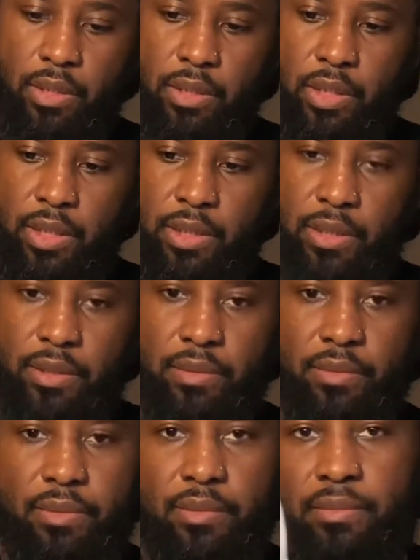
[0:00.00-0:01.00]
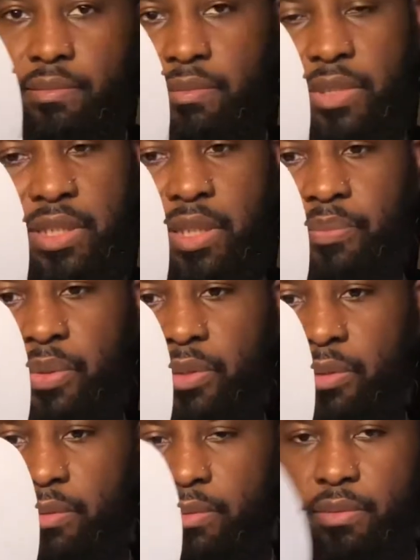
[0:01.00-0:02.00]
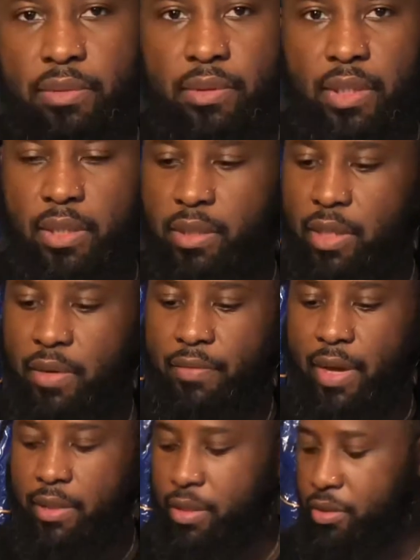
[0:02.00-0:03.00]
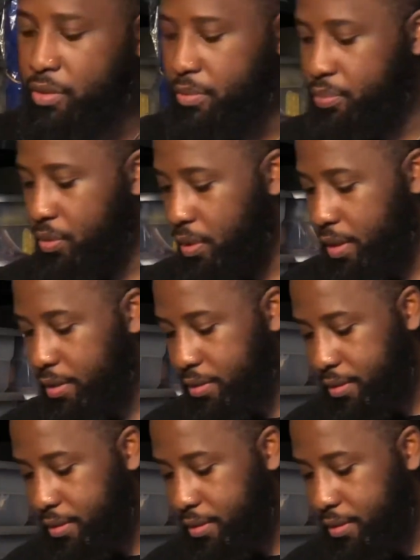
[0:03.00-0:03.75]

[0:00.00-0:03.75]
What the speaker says: Just simple, direct and to the point.